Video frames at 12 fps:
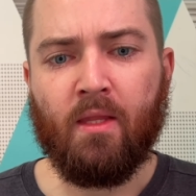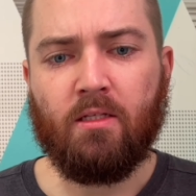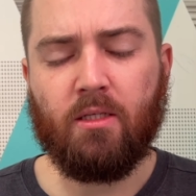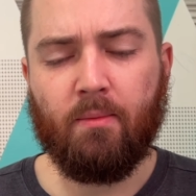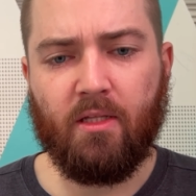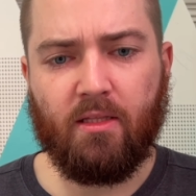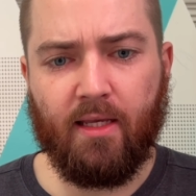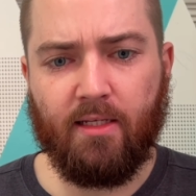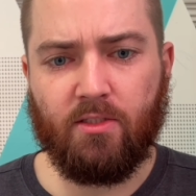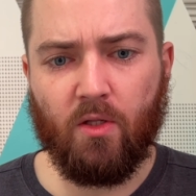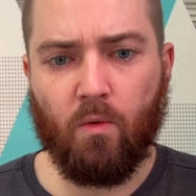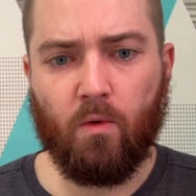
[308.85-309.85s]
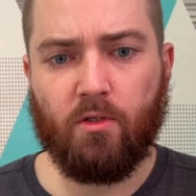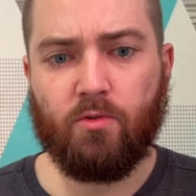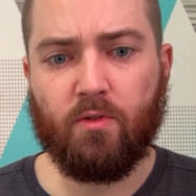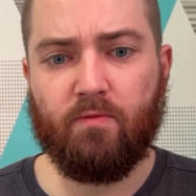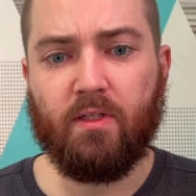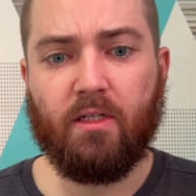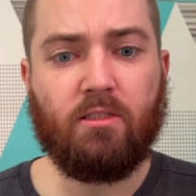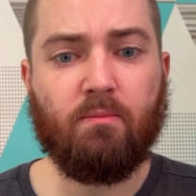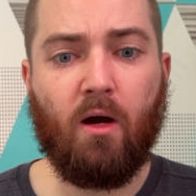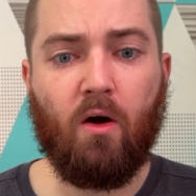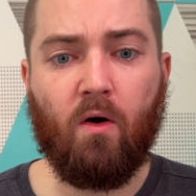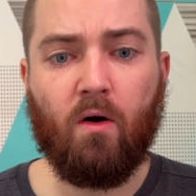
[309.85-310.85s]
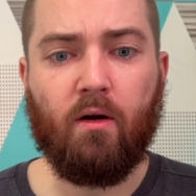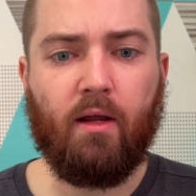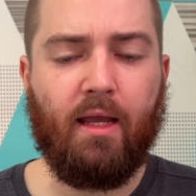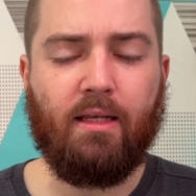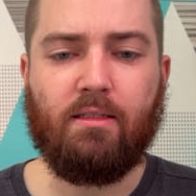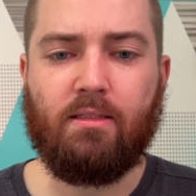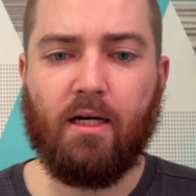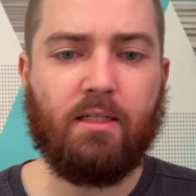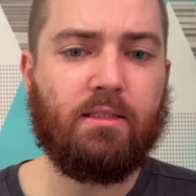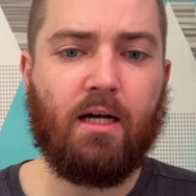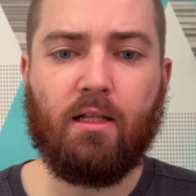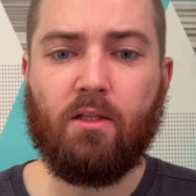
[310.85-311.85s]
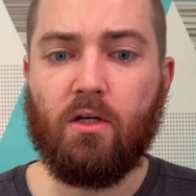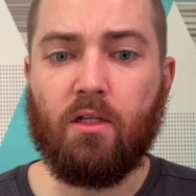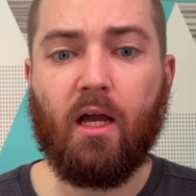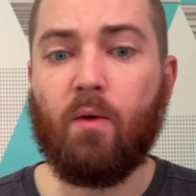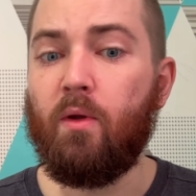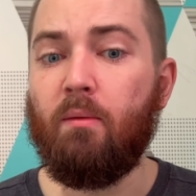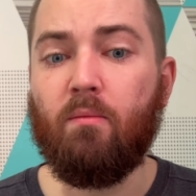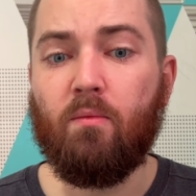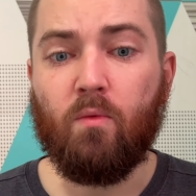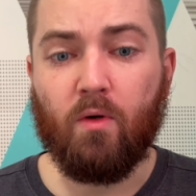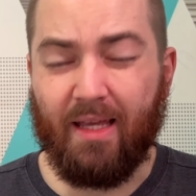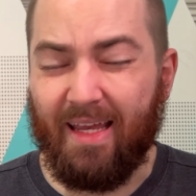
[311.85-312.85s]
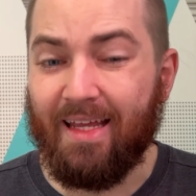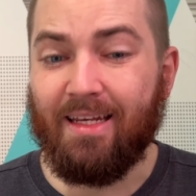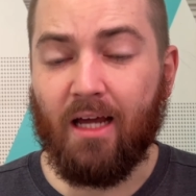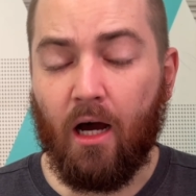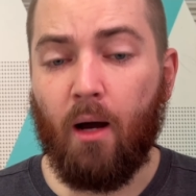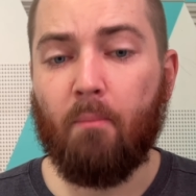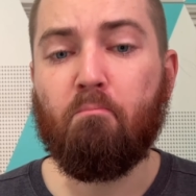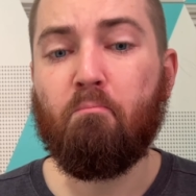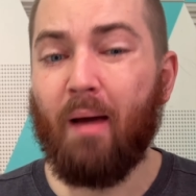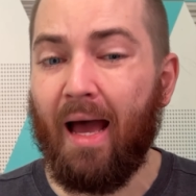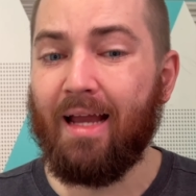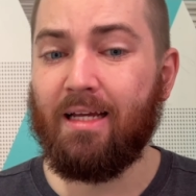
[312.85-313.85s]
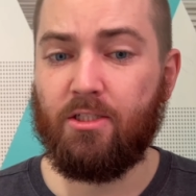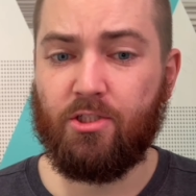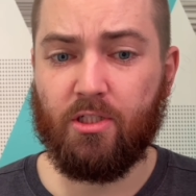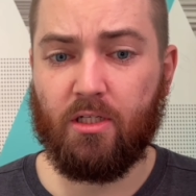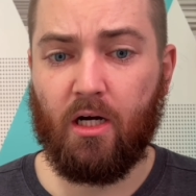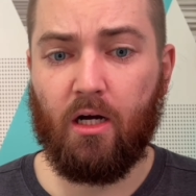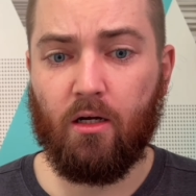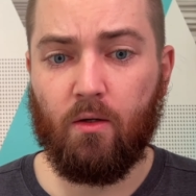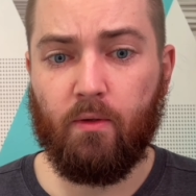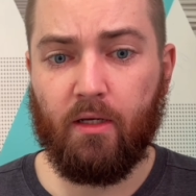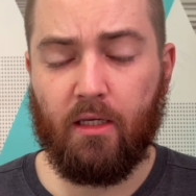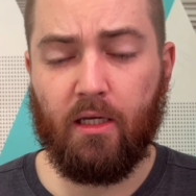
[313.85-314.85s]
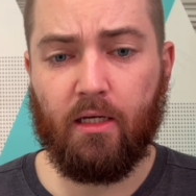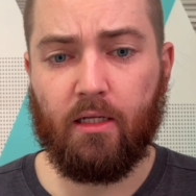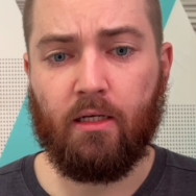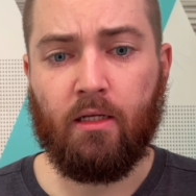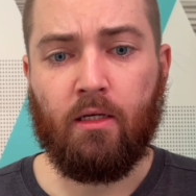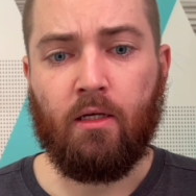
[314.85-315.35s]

some of the things the Lord is revealing to my heart, it does not look like we will end up back in Chicago again.